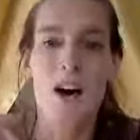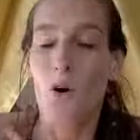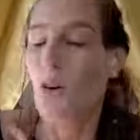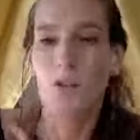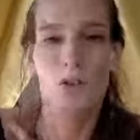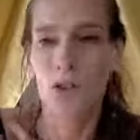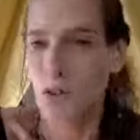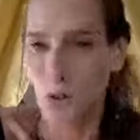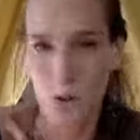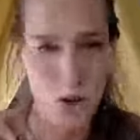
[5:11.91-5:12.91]
or
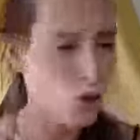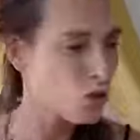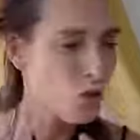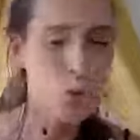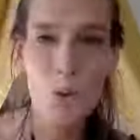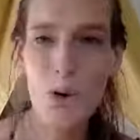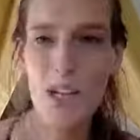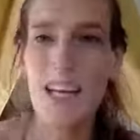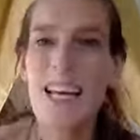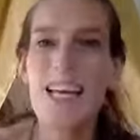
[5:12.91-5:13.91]
you go to
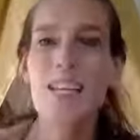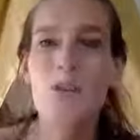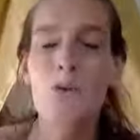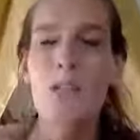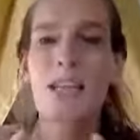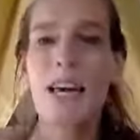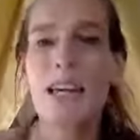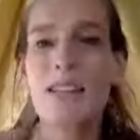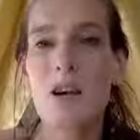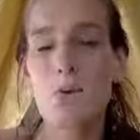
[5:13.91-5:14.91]
work, like, it
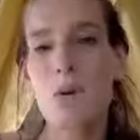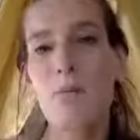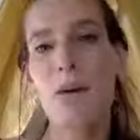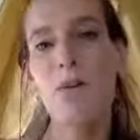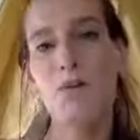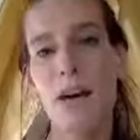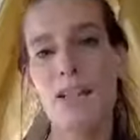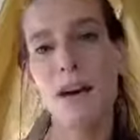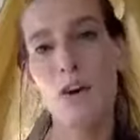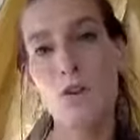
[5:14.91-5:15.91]
creates a ripple
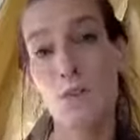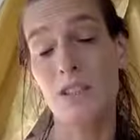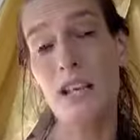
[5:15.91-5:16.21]
effect outward.